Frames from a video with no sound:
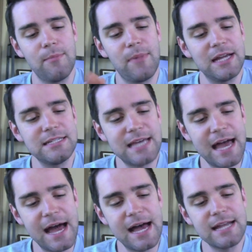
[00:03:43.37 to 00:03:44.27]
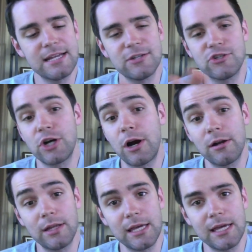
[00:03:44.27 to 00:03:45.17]
my dad and
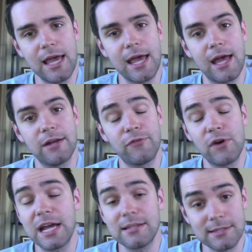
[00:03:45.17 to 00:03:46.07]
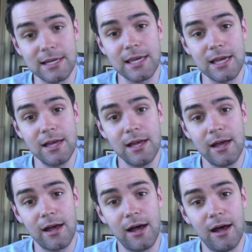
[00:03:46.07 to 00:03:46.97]
Charlie and Franze
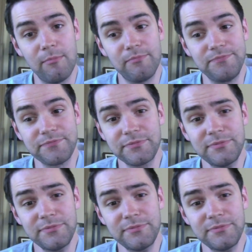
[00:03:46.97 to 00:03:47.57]
um,